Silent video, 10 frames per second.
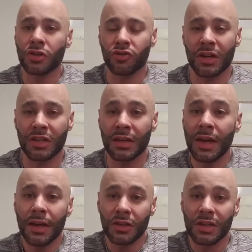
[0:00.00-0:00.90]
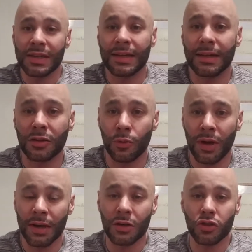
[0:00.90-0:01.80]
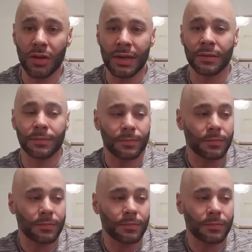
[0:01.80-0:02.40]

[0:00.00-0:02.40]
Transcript: stretching just to get to where I could train.